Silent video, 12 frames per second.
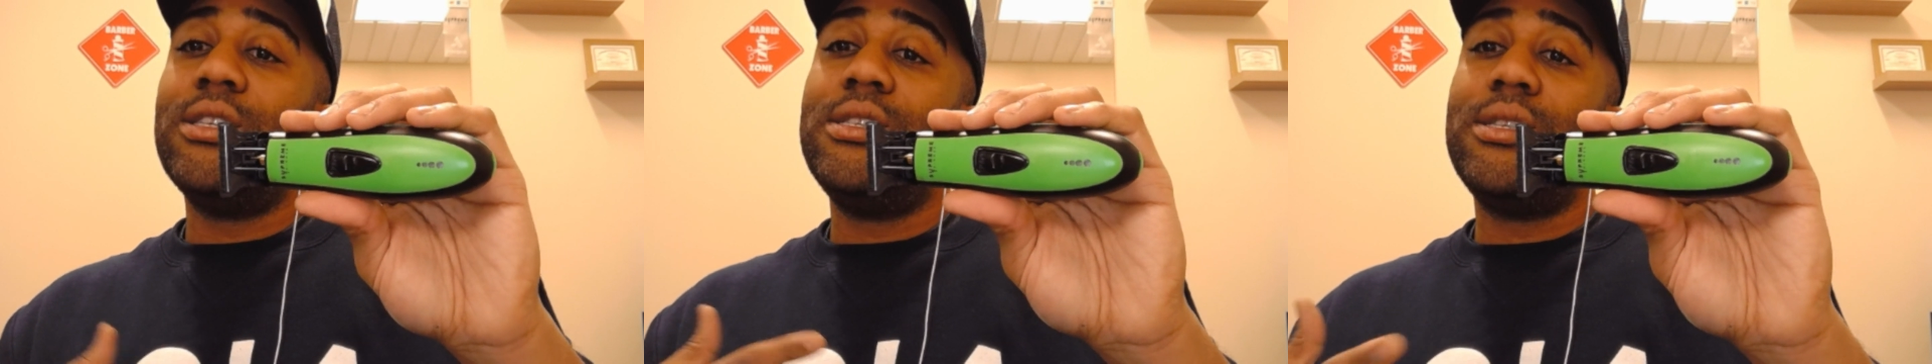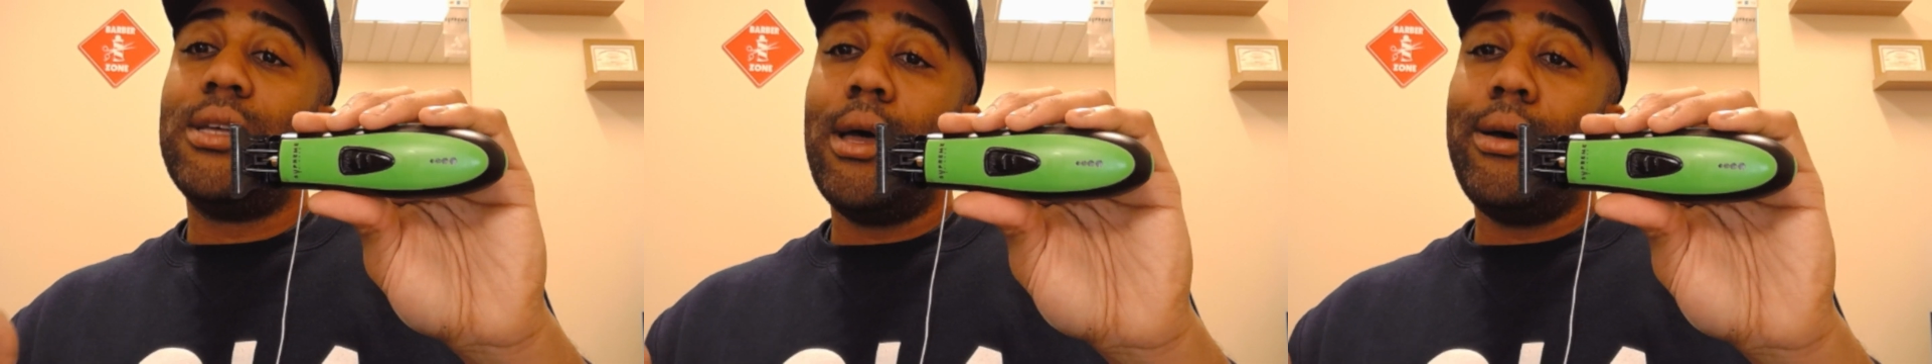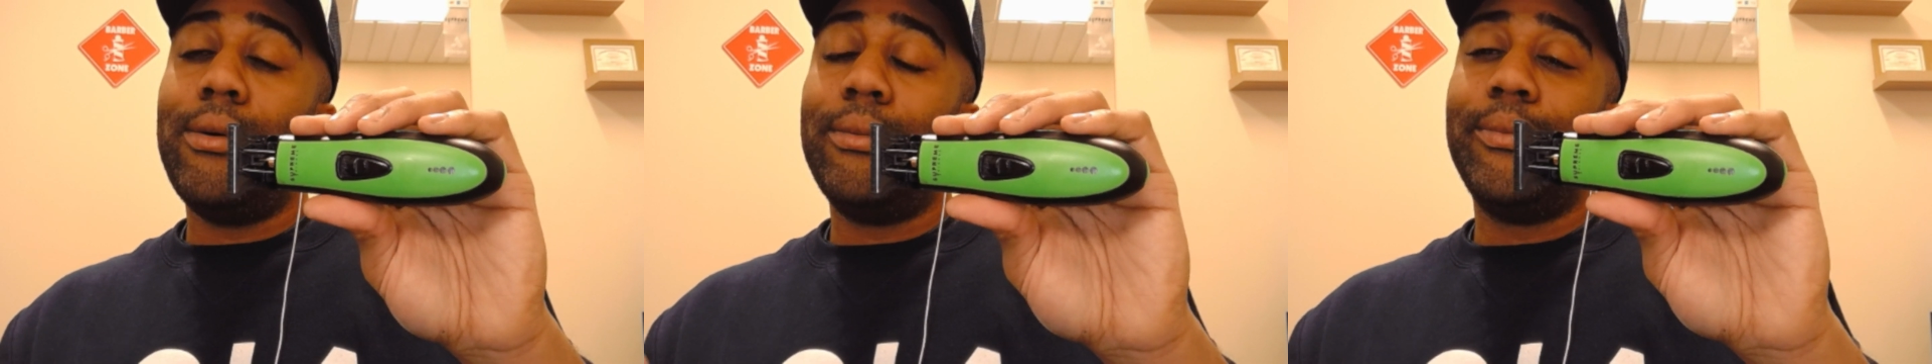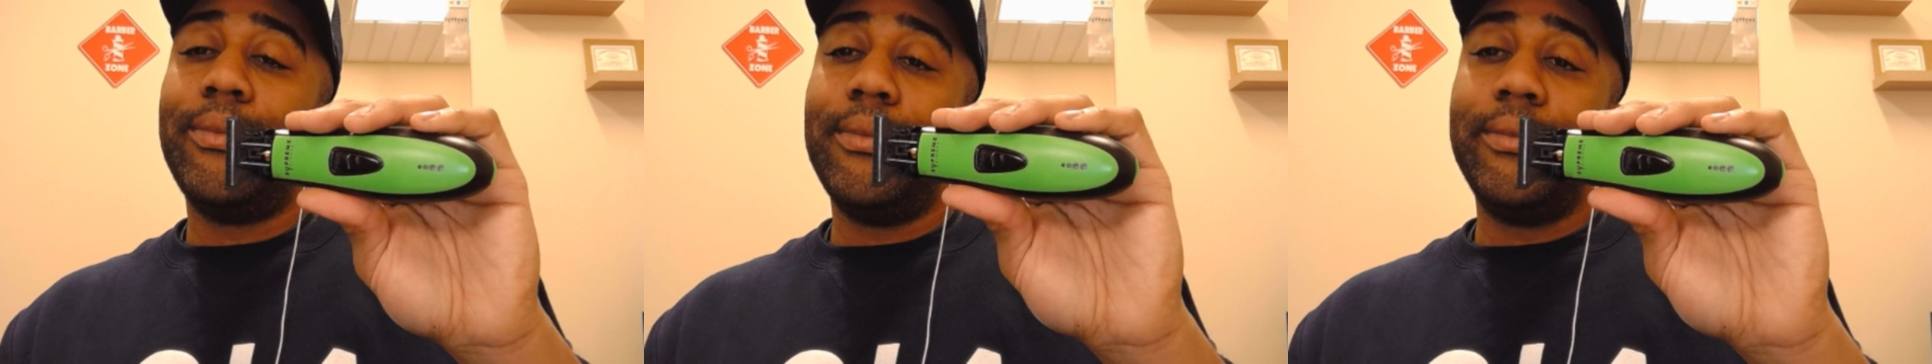
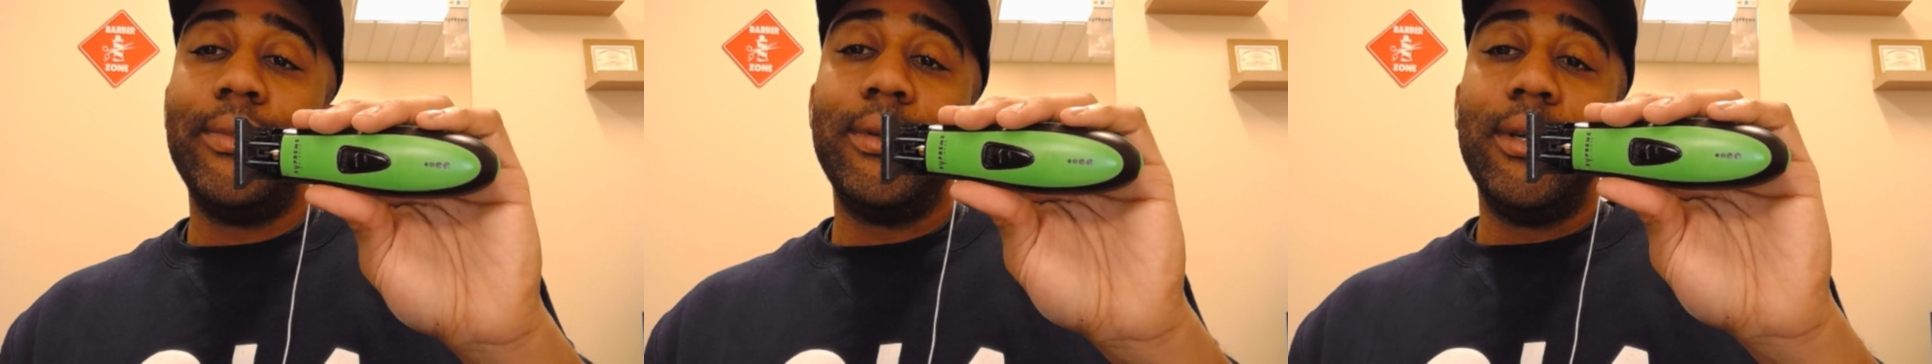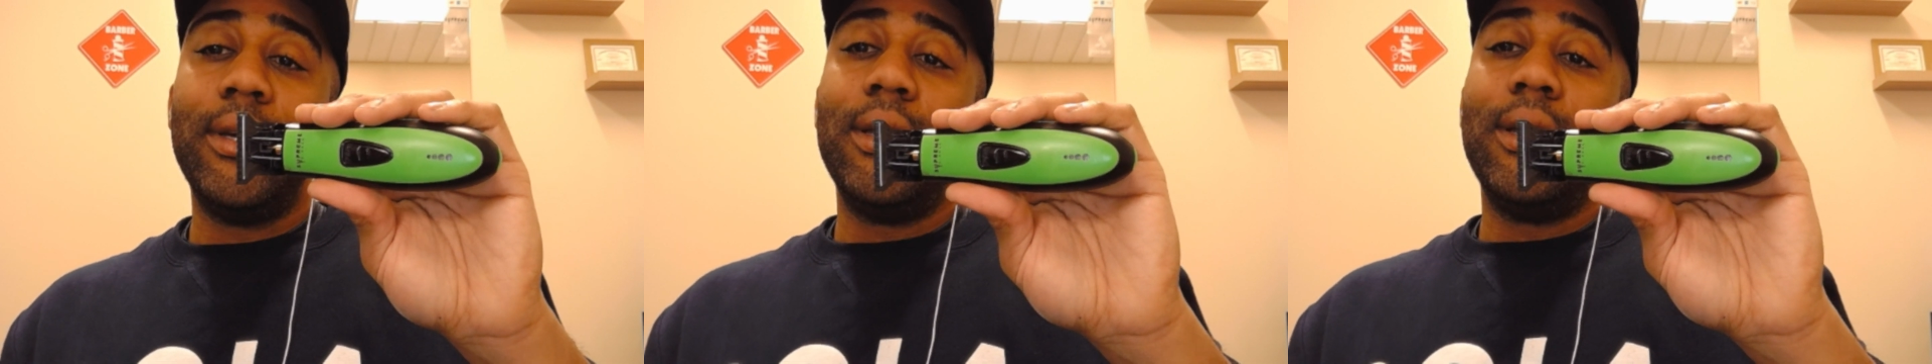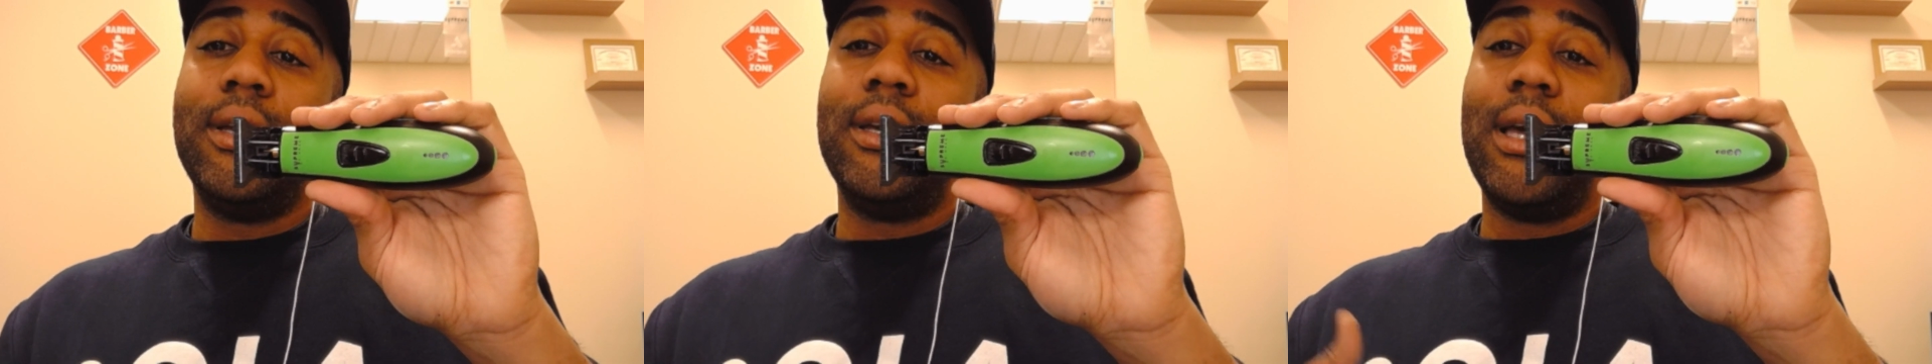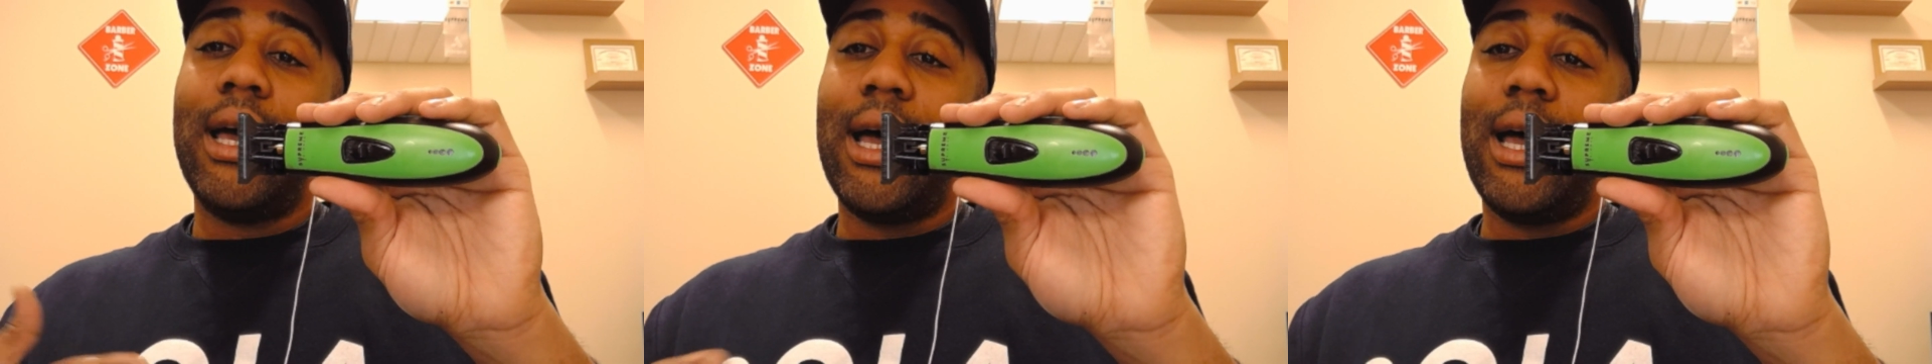So
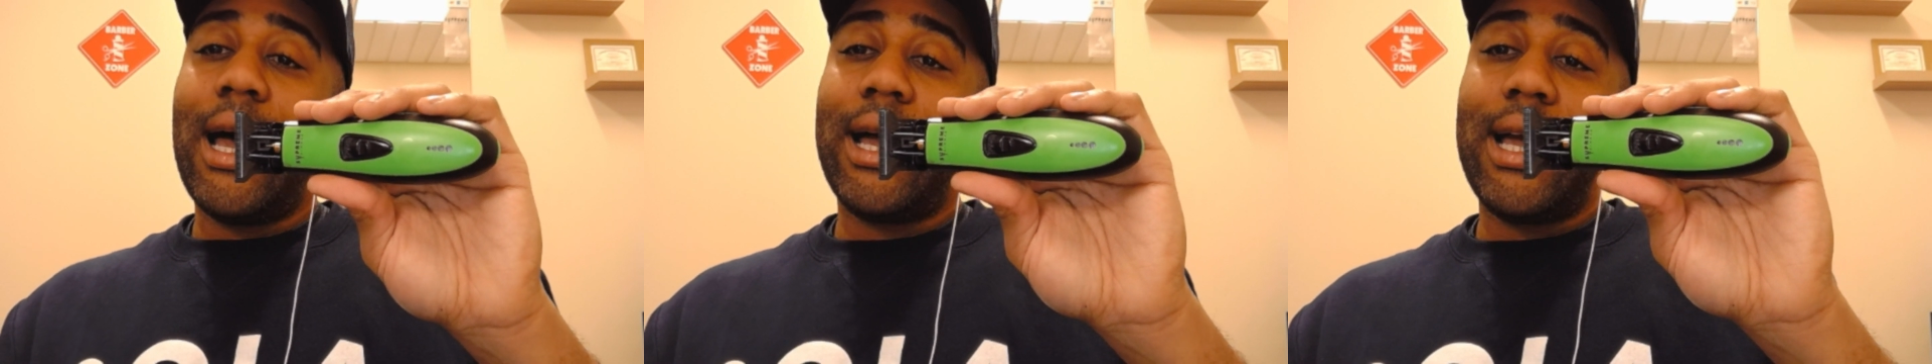I